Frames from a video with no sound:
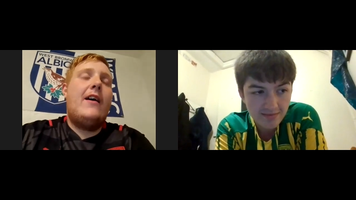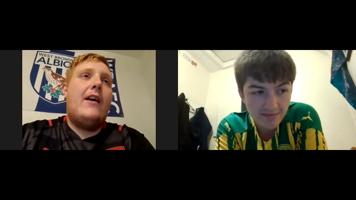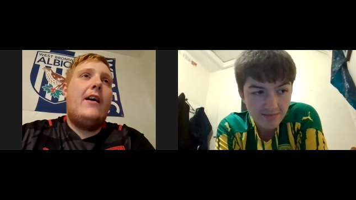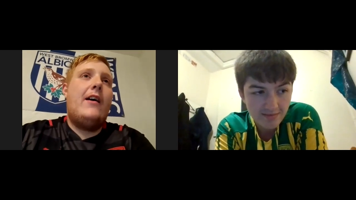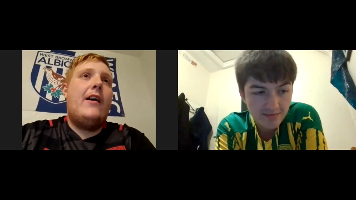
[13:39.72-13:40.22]

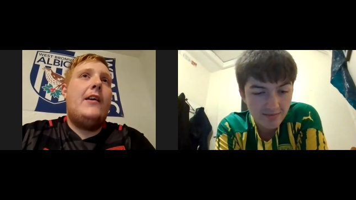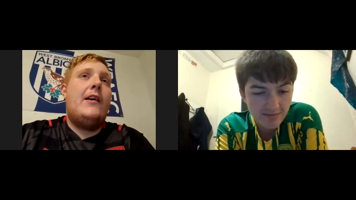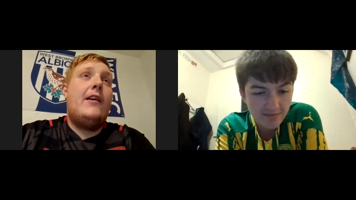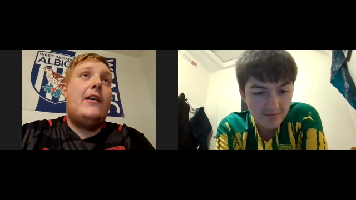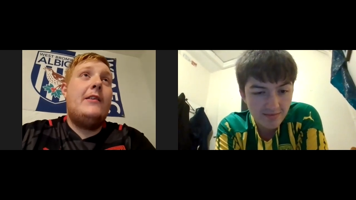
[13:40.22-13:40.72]
Speaker 1: Uh, and
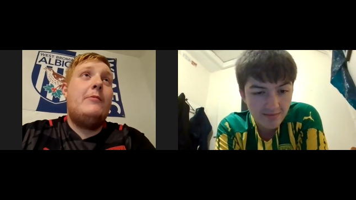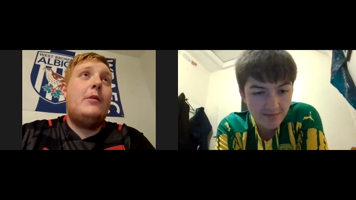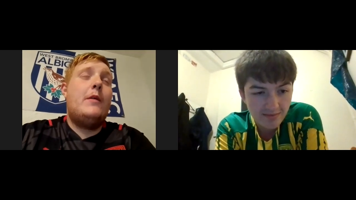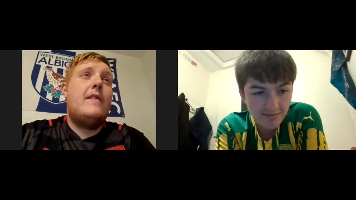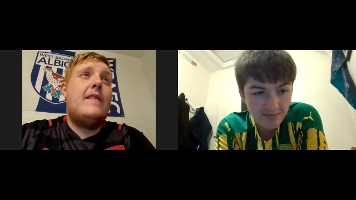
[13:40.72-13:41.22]
I
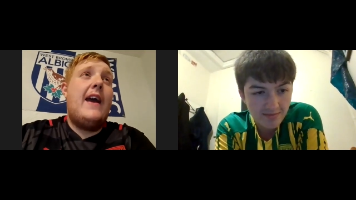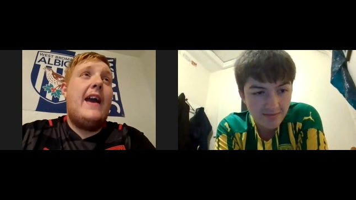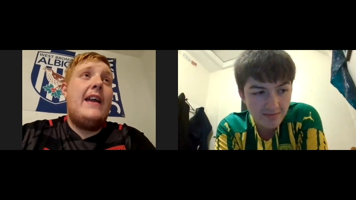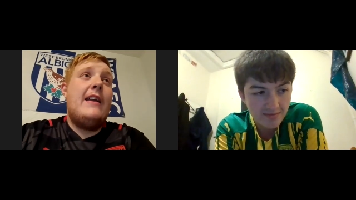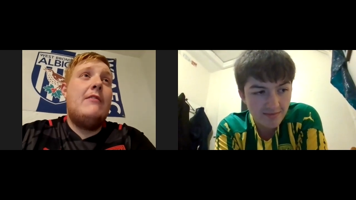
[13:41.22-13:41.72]
will
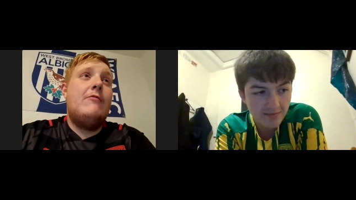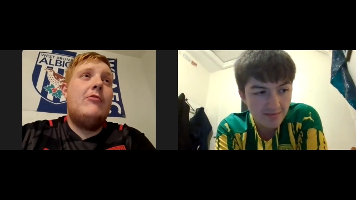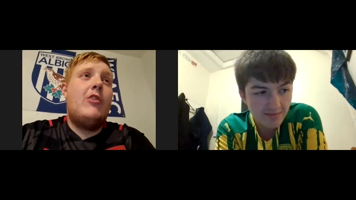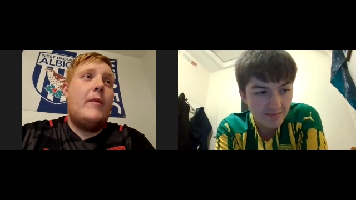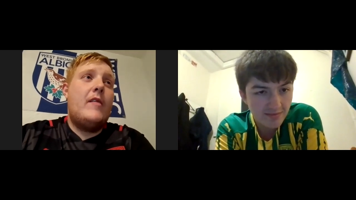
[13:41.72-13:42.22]
say
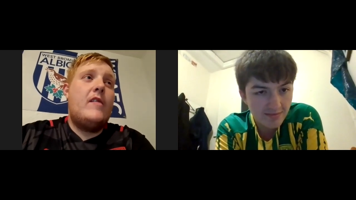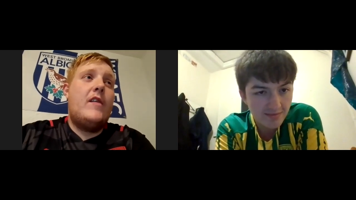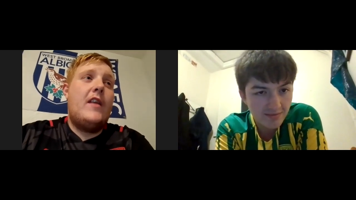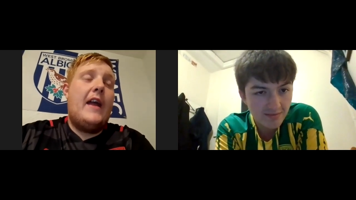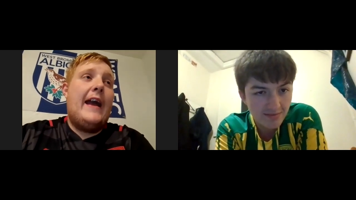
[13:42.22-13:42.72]

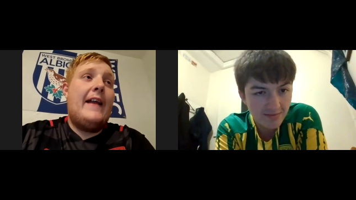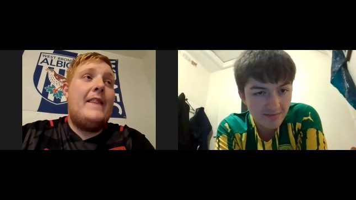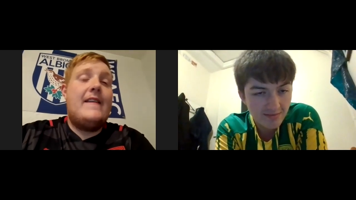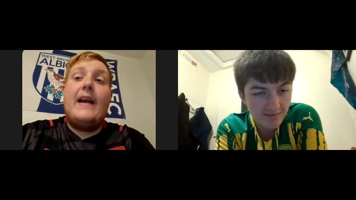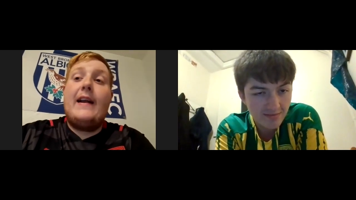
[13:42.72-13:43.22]
Robinson
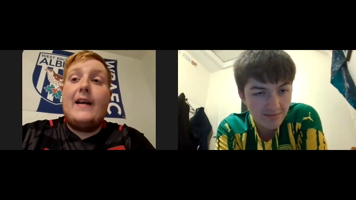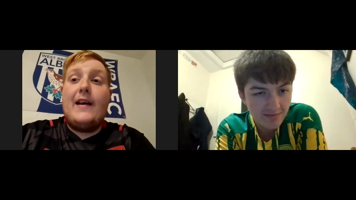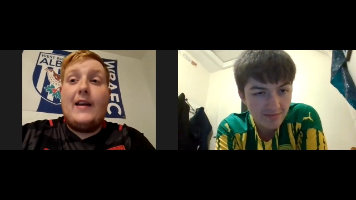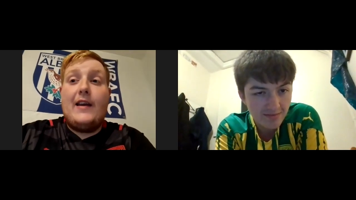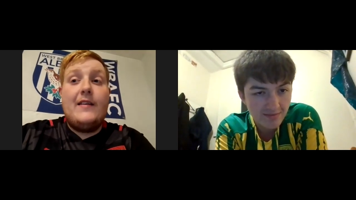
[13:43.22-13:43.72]
and
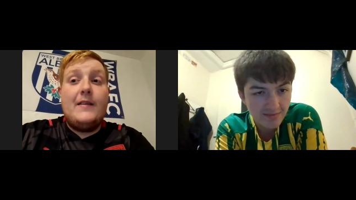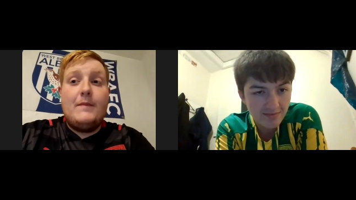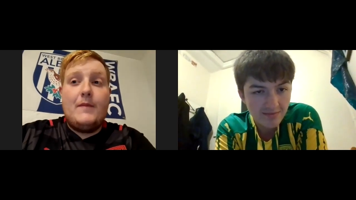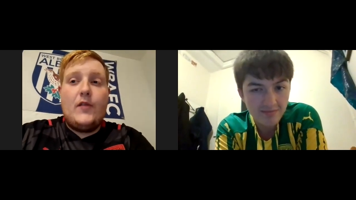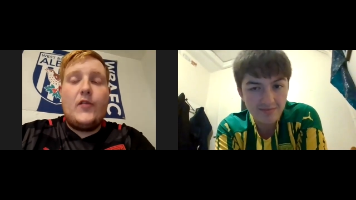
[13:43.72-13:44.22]
Diangana
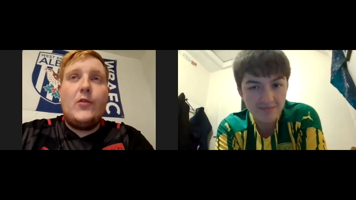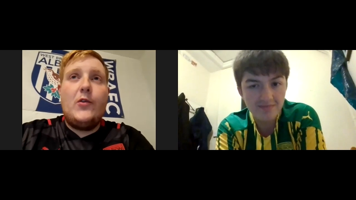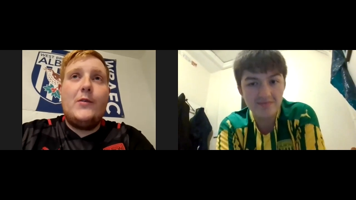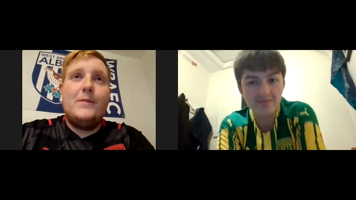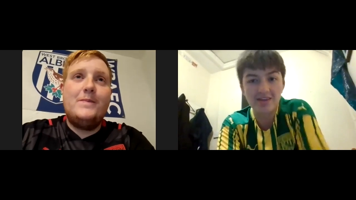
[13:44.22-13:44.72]
to
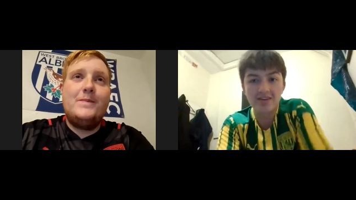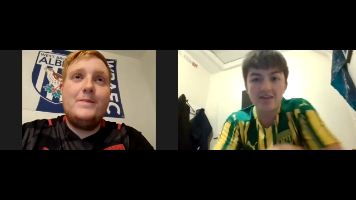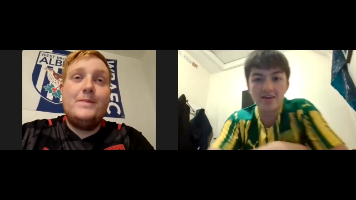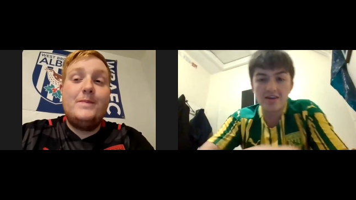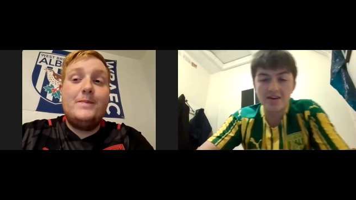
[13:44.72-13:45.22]
score.
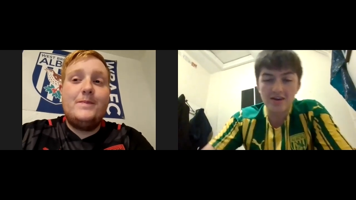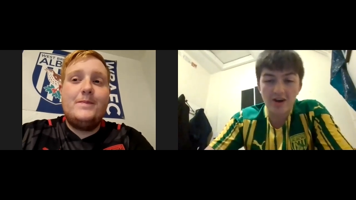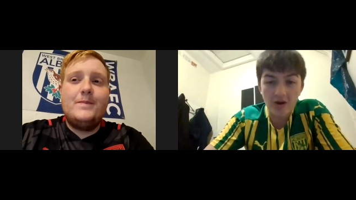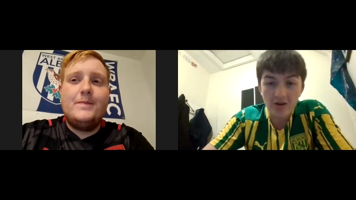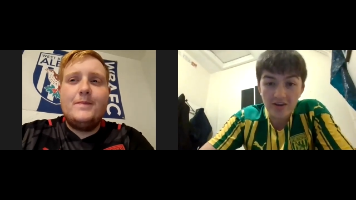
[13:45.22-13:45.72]

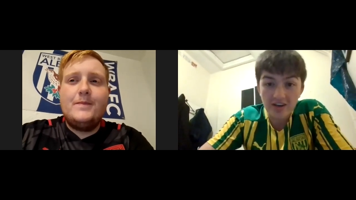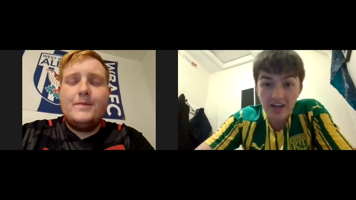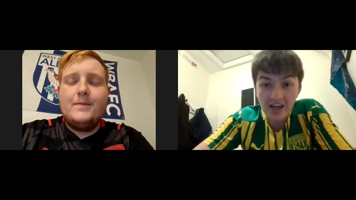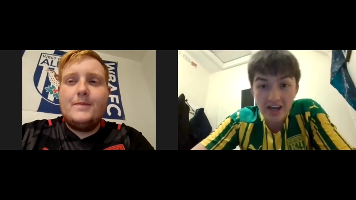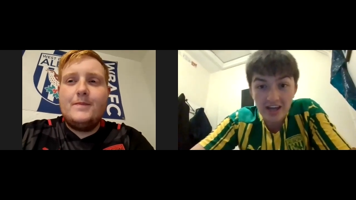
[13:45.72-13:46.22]
Speaker 2: I
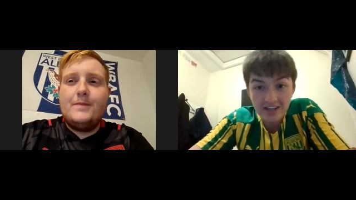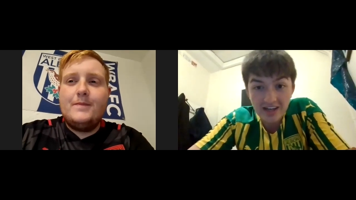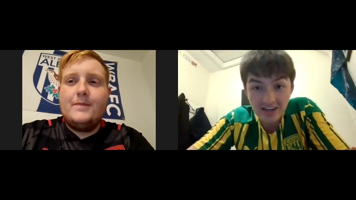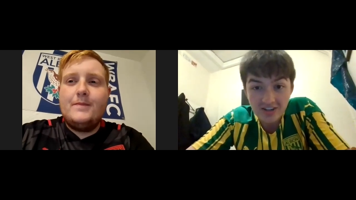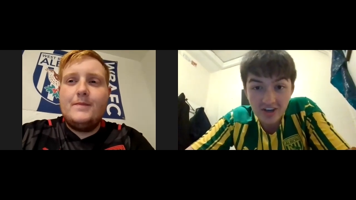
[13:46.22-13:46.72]

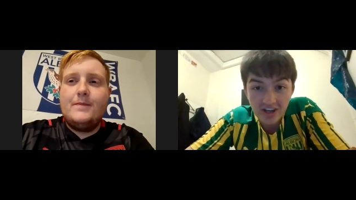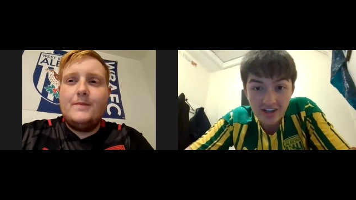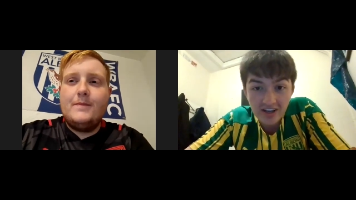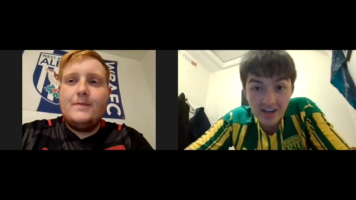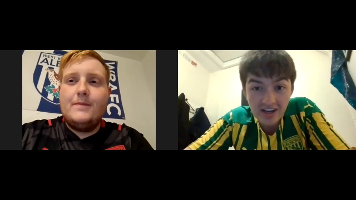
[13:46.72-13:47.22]
nearly,
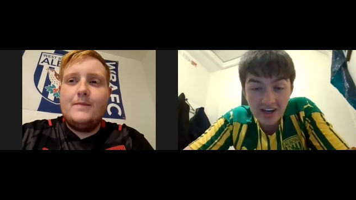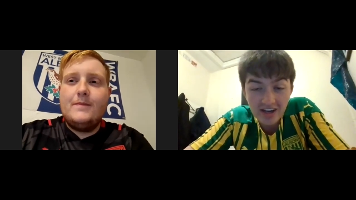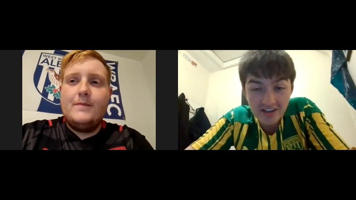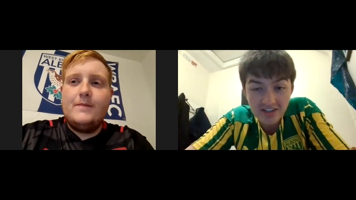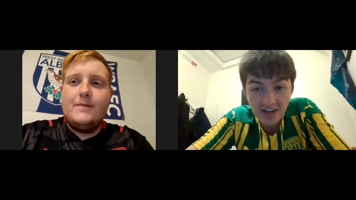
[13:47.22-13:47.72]
actually, nearly
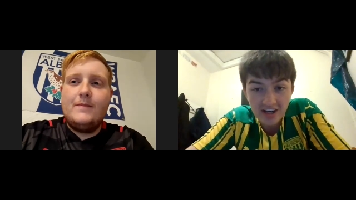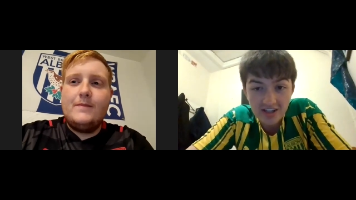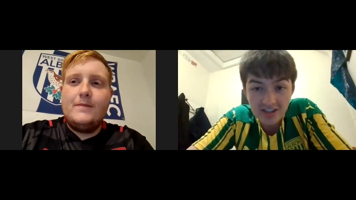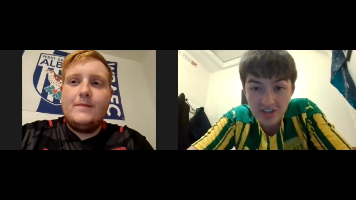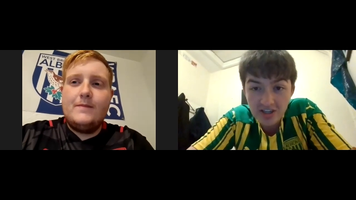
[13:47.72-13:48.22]
had
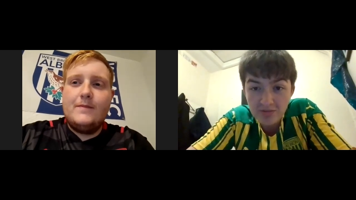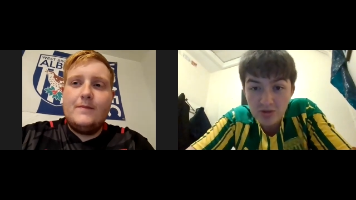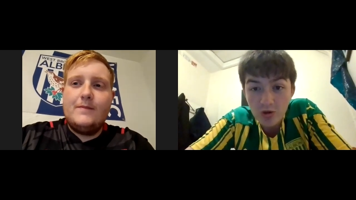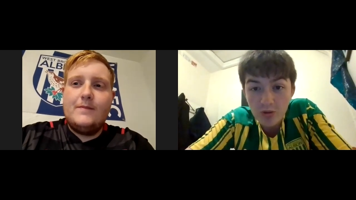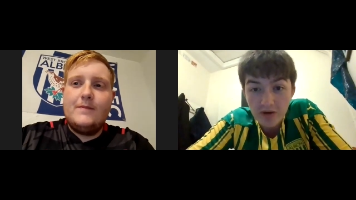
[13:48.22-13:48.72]
exactly the
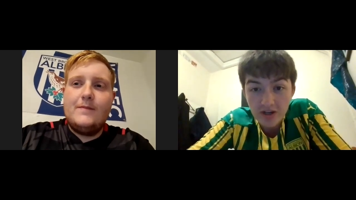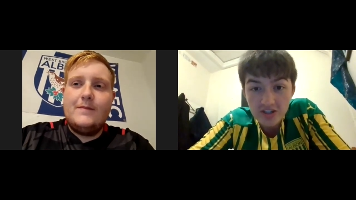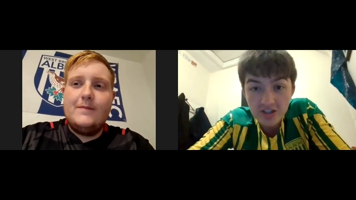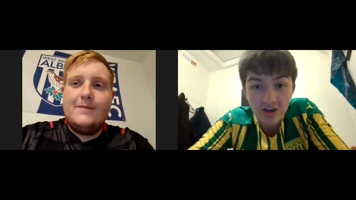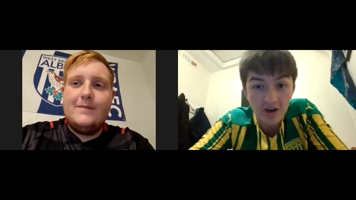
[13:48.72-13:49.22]
same score
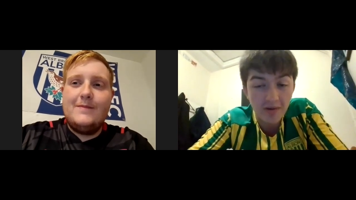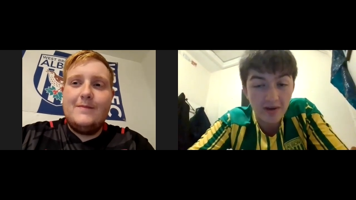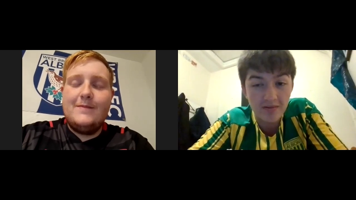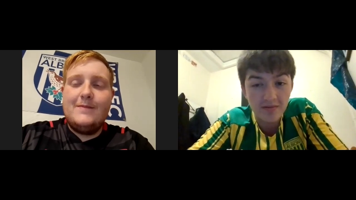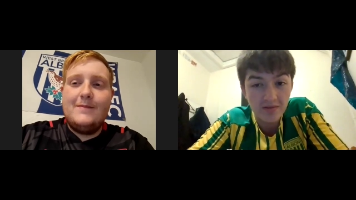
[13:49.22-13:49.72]
prediction. I
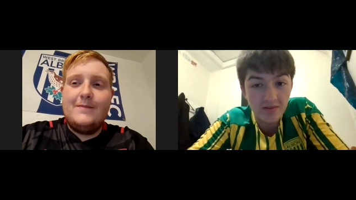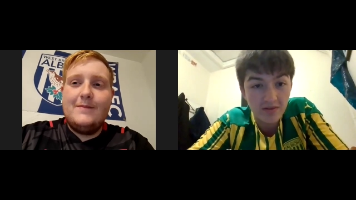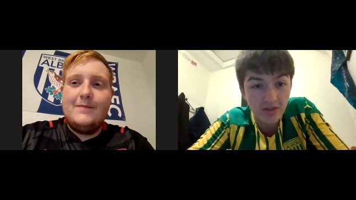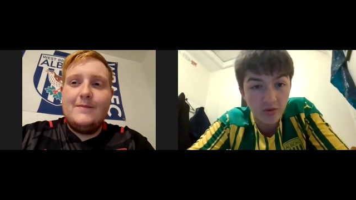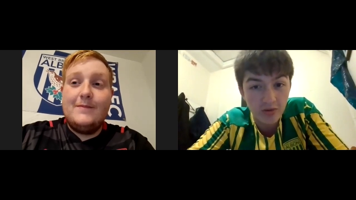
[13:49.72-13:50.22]
went
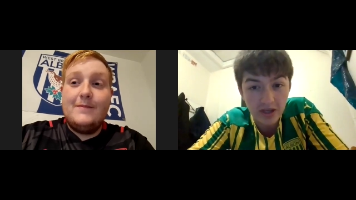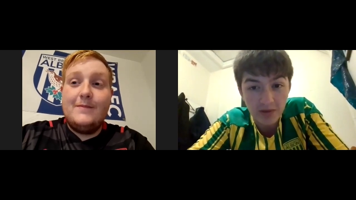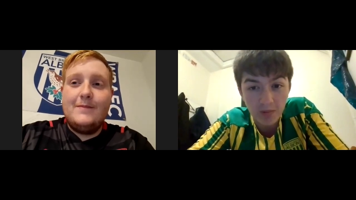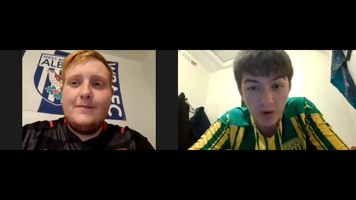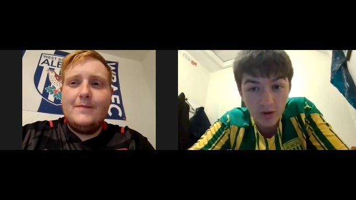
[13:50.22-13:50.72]

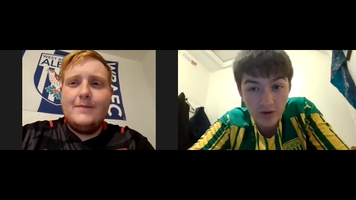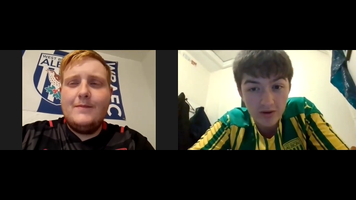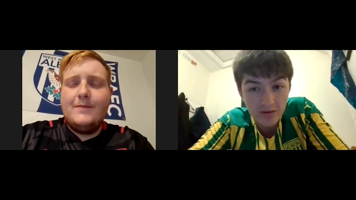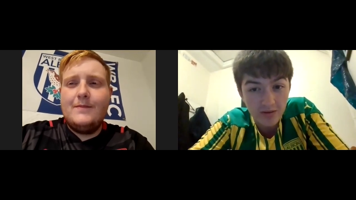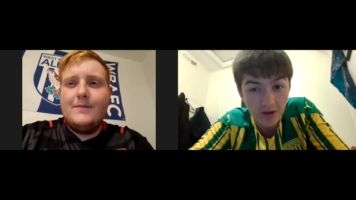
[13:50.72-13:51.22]
3
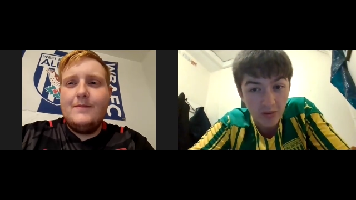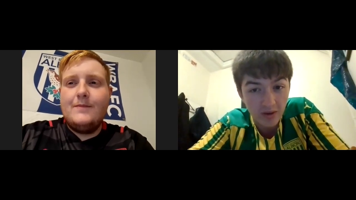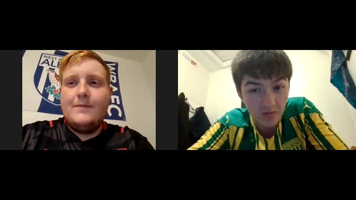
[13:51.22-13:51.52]
1. I